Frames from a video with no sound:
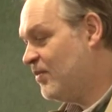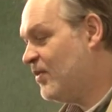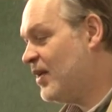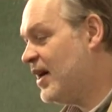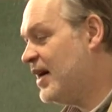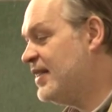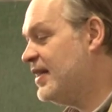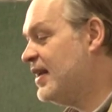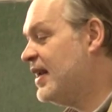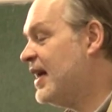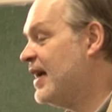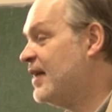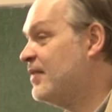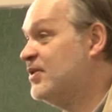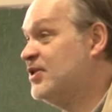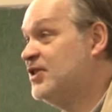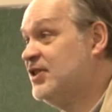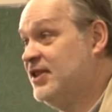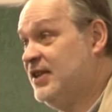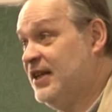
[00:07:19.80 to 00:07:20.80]
why the
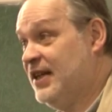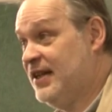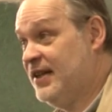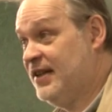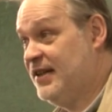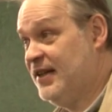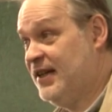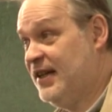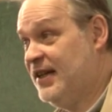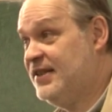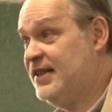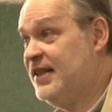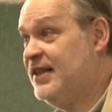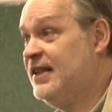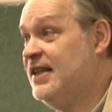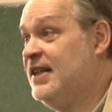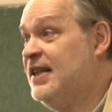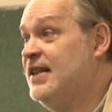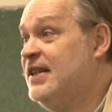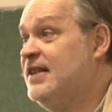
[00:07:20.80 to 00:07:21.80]
language is needed. Is
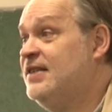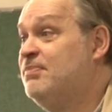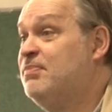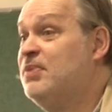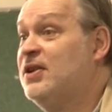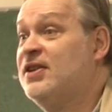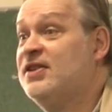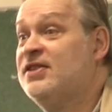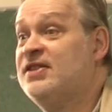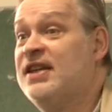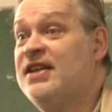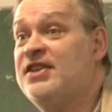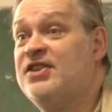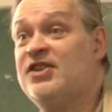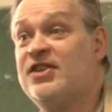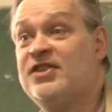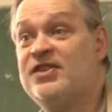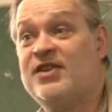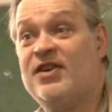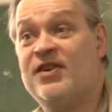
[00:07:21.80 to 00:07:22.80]
it needed because they're
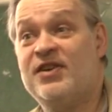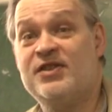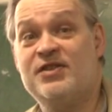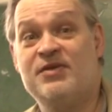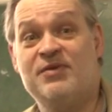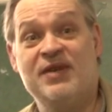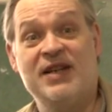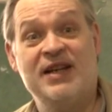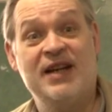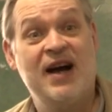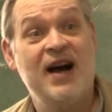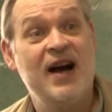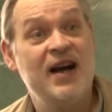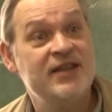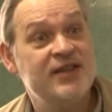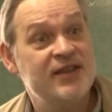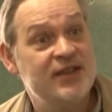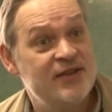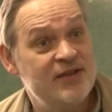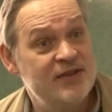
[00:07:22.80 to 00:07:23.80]
just going to read
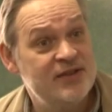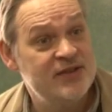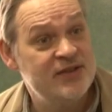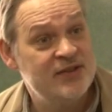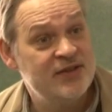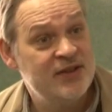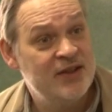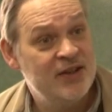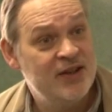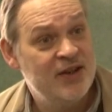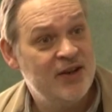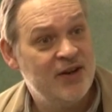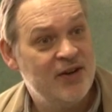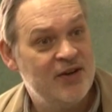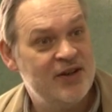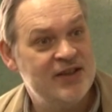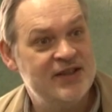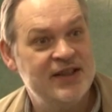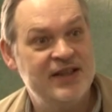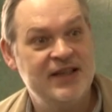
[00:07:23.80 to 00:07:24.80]
articles?
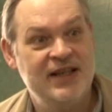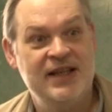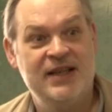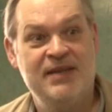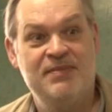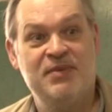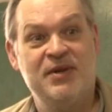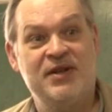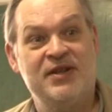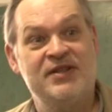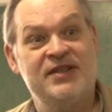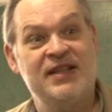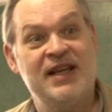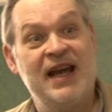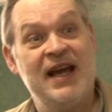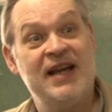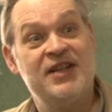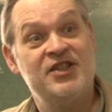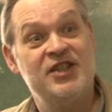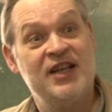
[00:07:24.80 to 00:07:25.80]
Or is it needed because
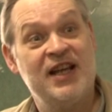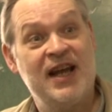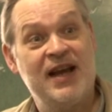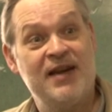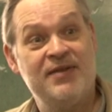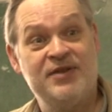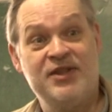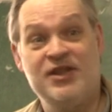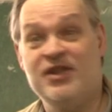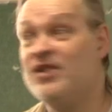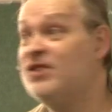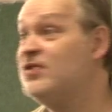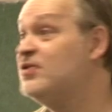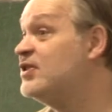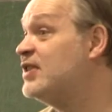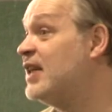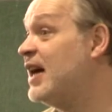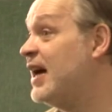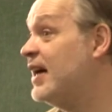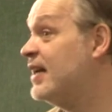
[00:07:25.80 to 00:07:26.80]
they actually have to
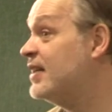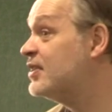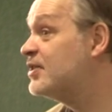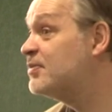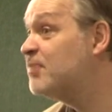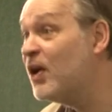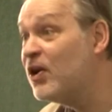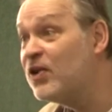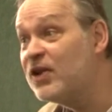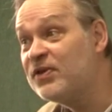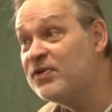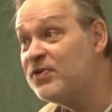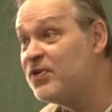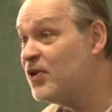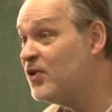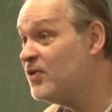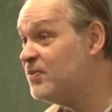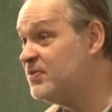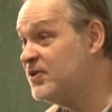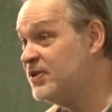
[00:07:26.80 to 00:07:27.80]
use that in spoken
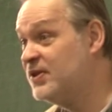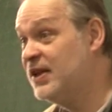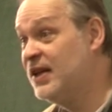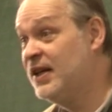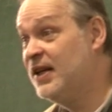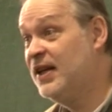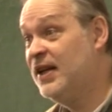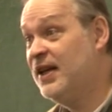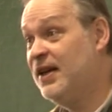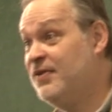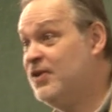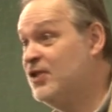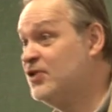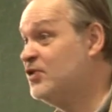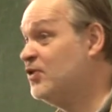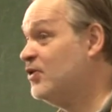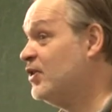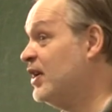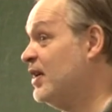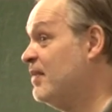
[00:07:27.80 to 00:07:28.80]
forms? If
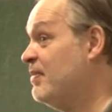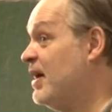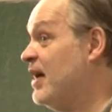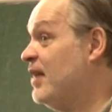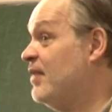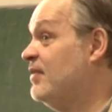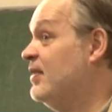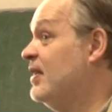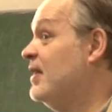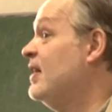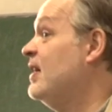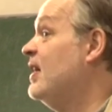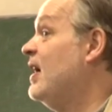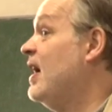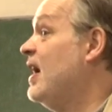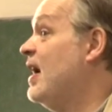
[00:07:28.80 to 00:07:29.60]
you're talking about